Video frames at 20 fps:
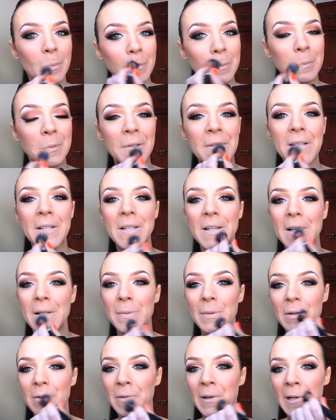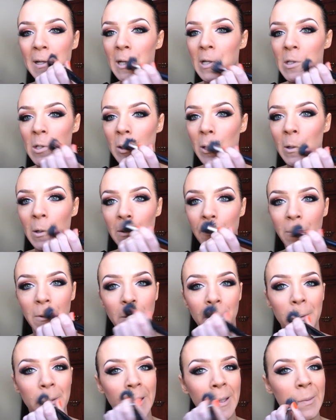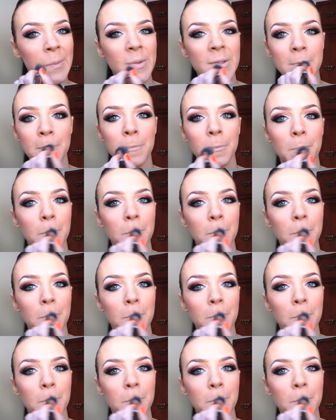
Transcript: Put a tiny bit of foundation over your lips.